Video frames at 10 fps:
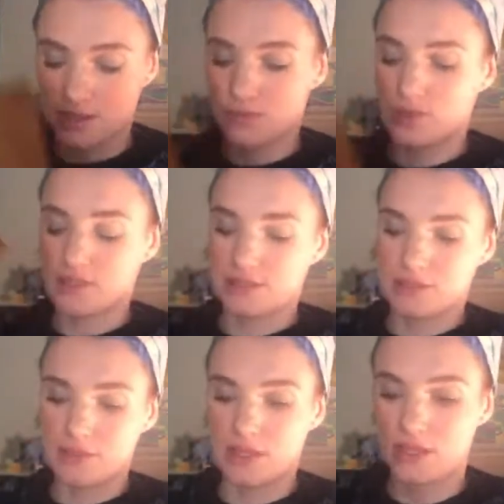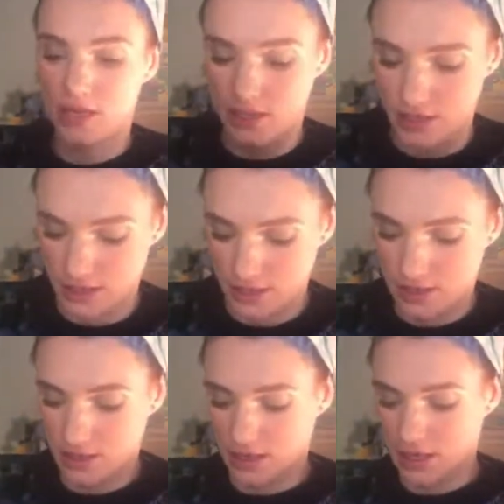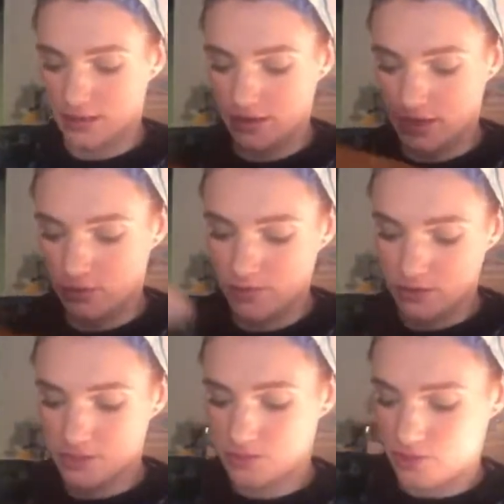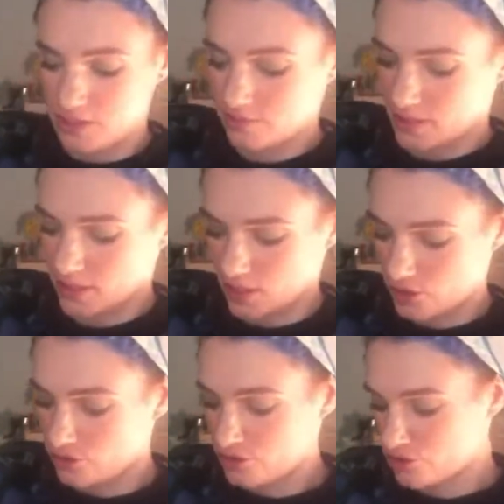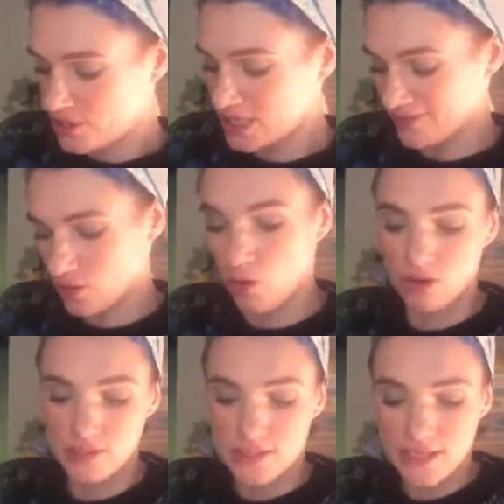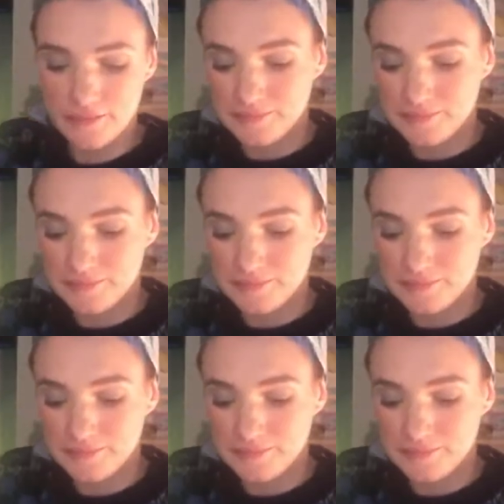I want this to be, I want my Christmas tree to be like a tree of equality.